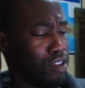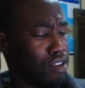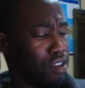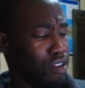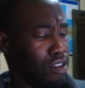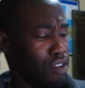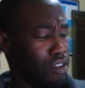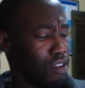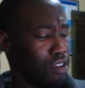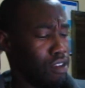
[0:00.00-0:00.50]

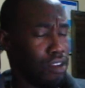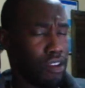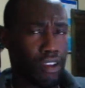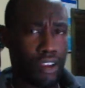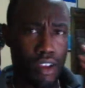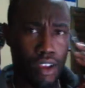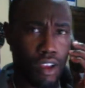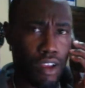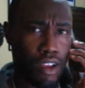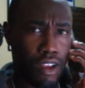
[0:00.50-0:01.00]

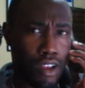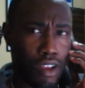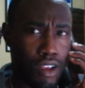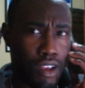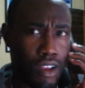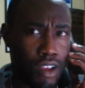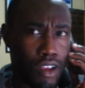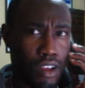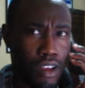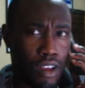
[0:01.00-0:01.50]

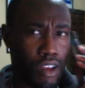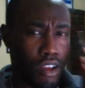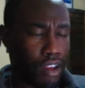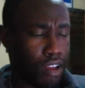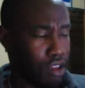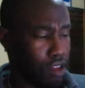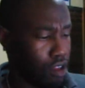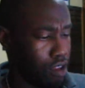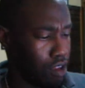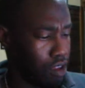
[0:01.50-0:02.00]

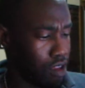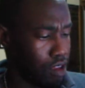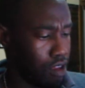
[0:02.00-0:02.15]
(no one is talking)